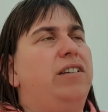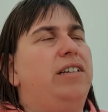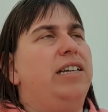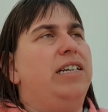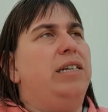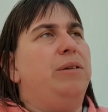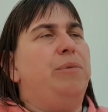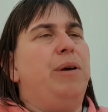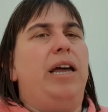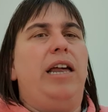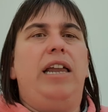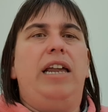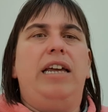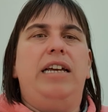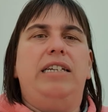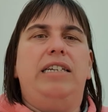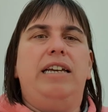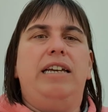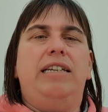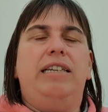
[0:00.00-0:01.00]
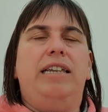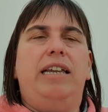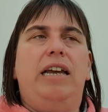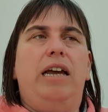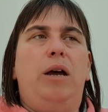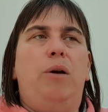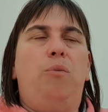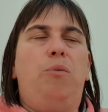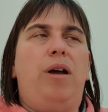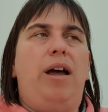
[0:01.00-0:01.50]
disabilities and
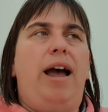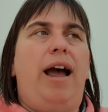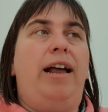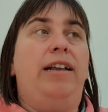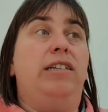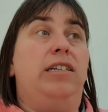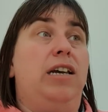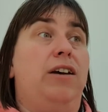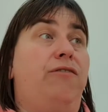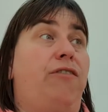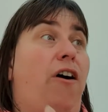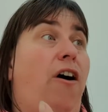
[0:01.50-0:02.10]
and stuff.